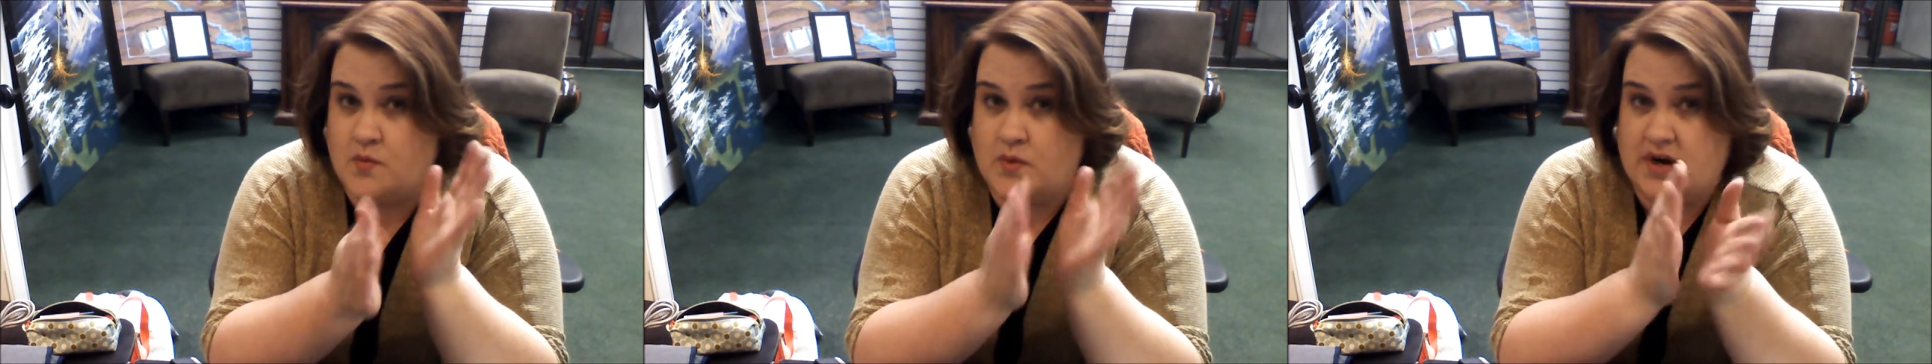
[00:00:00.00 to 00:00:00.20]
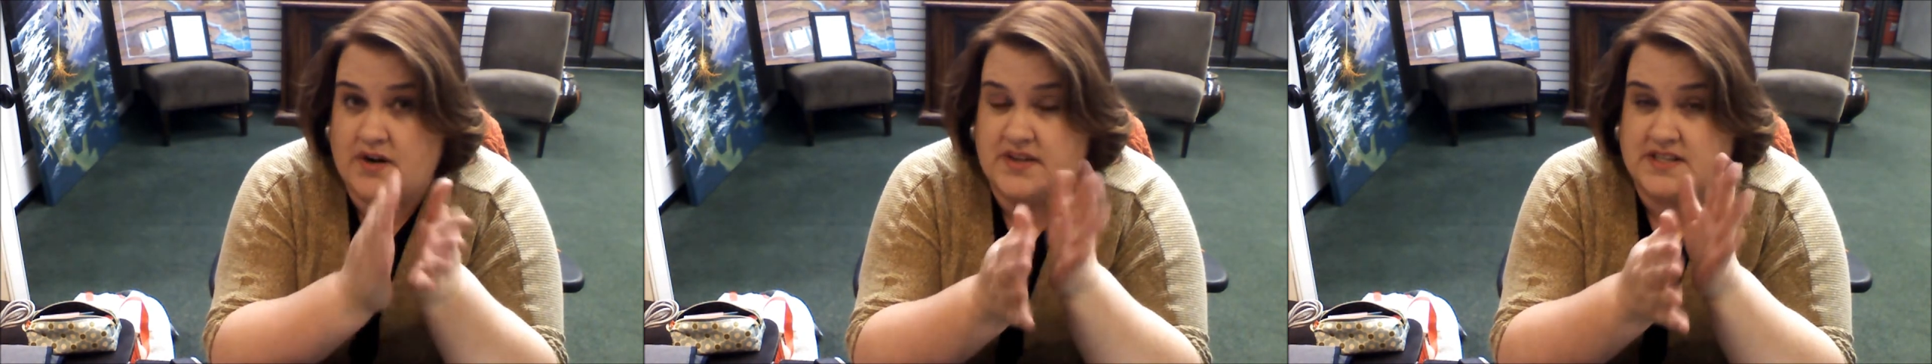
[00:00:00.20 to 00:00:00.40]

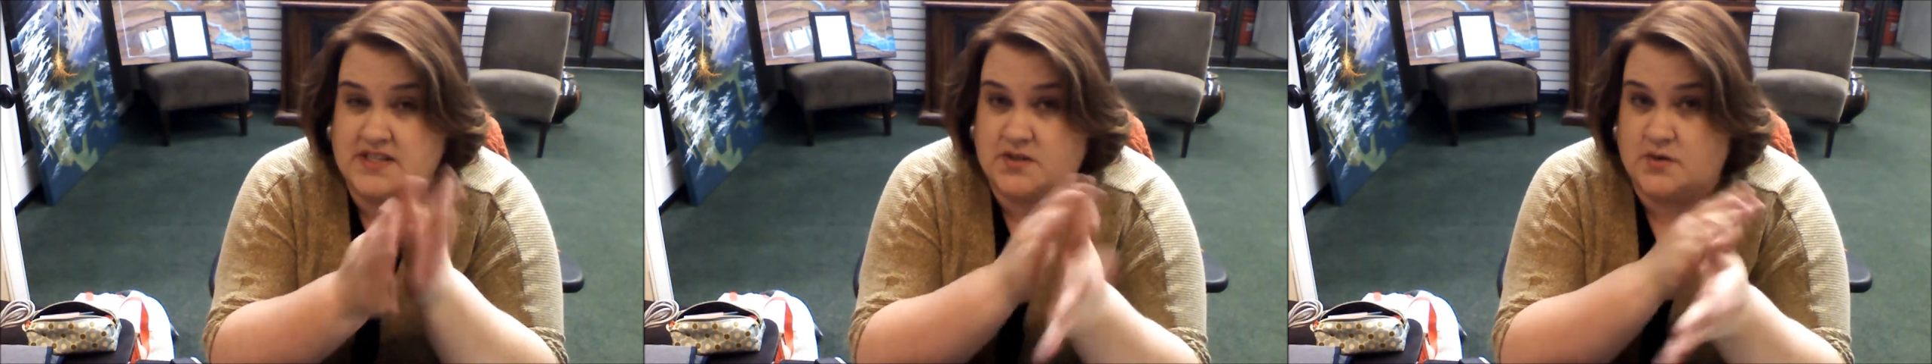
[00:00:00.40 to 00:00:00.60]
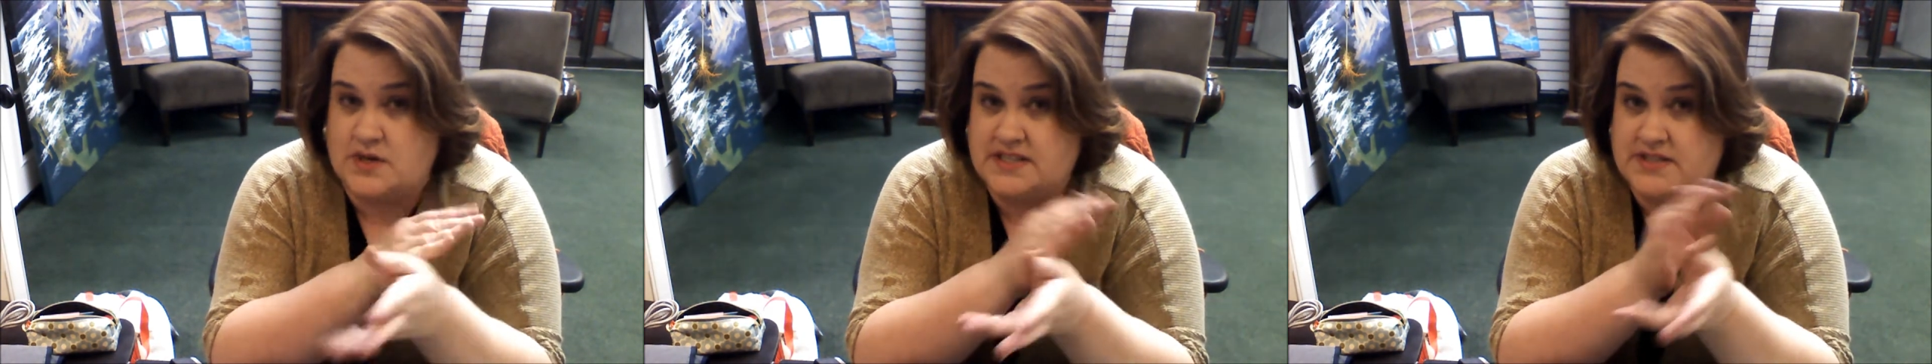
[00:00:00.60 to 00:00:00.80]
where the
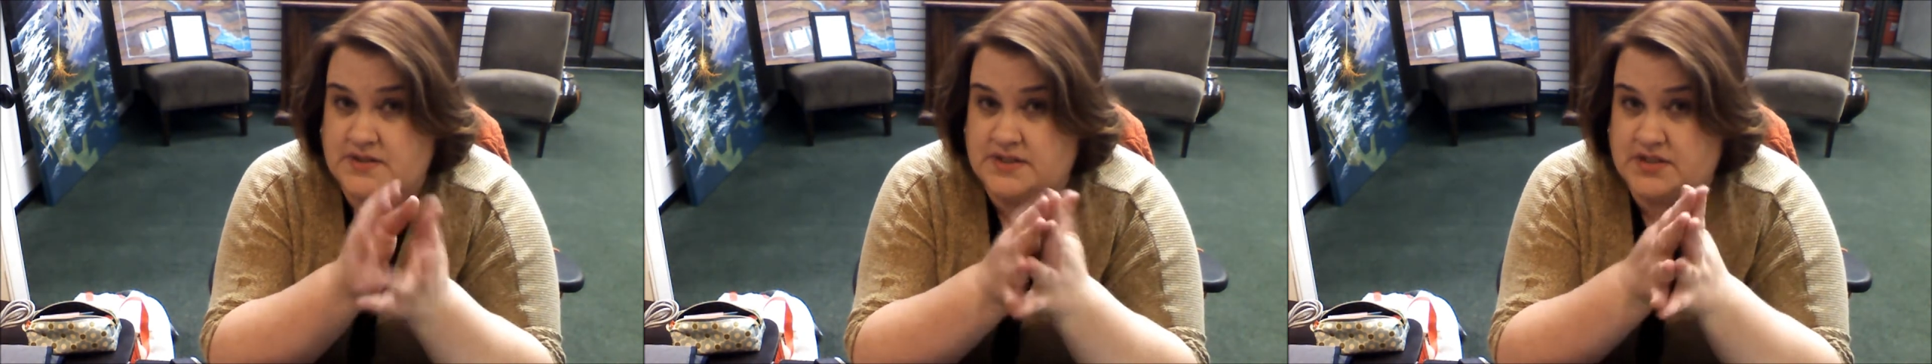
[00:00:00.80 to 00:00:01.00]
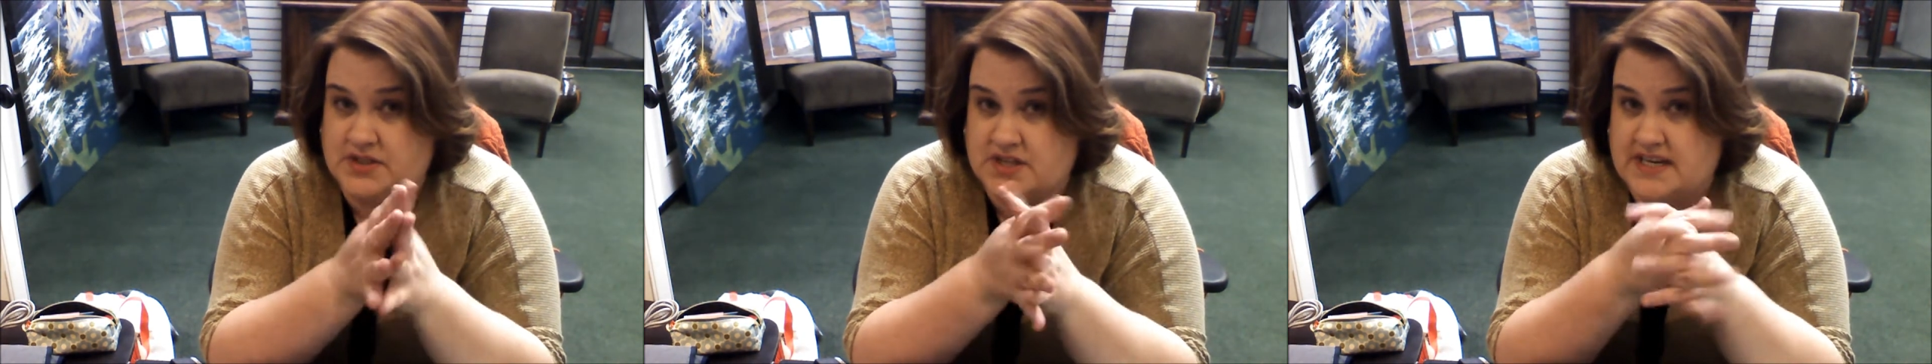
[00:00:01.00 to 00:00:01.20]
stories
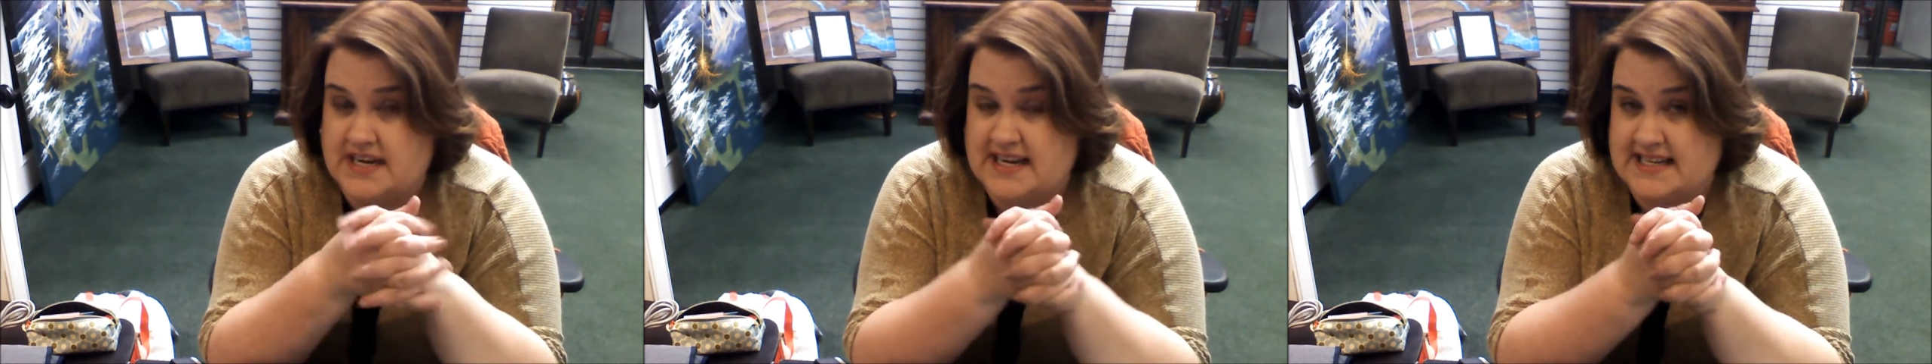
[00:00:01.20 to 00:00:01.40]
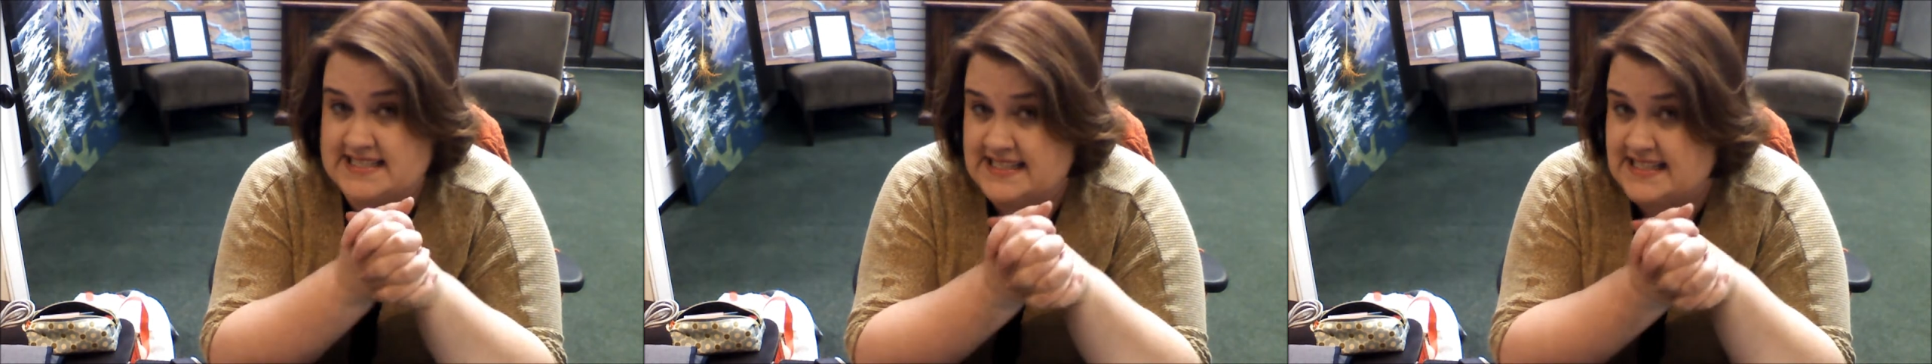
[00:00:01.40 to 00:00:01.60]
are
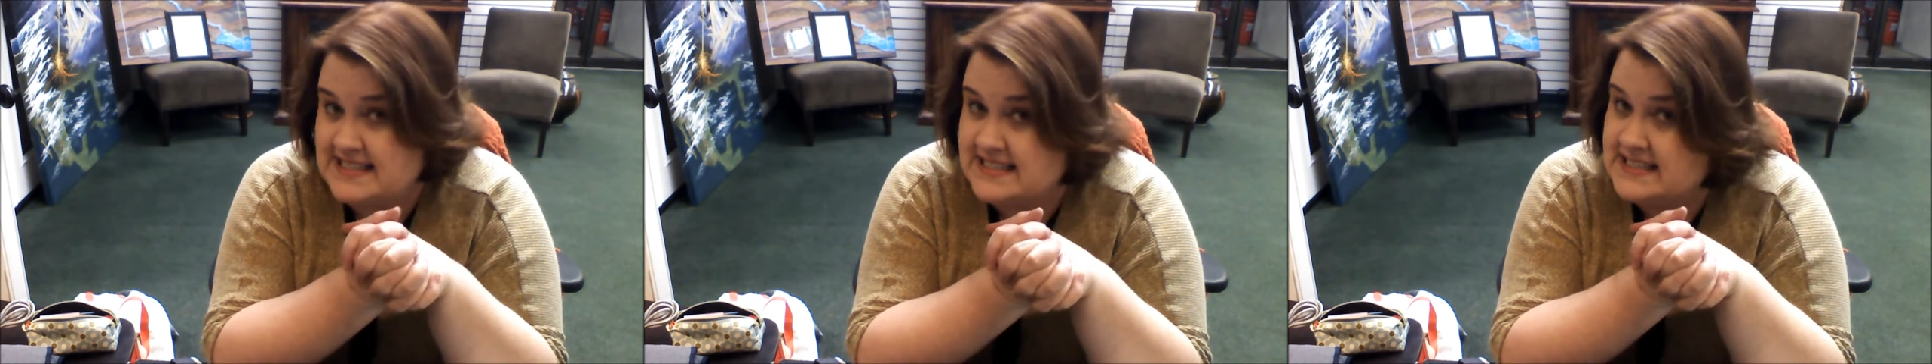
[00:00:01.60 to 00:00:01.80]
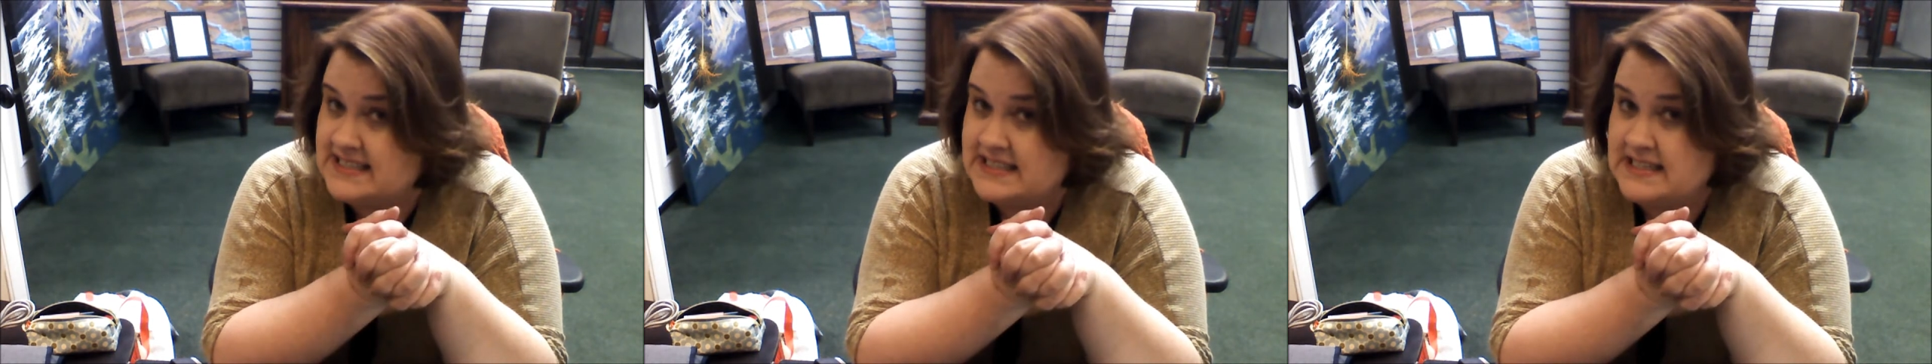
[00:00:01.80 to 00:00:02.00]
interconnected.